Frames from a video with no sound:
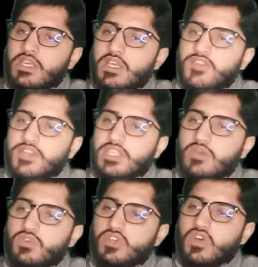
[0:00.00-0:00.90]
Is it
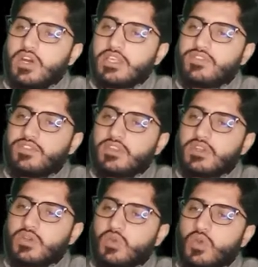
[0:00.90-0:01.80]
given to us
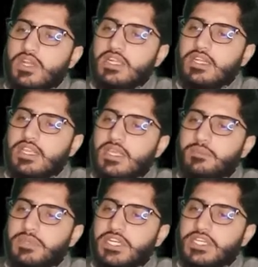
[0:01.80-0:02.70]
20
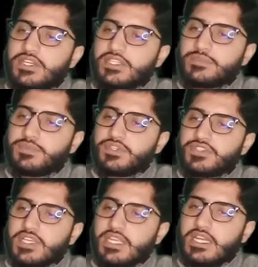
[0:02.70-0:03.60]
meters per
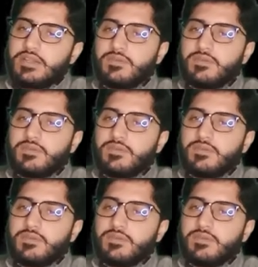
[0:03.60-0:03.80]
second.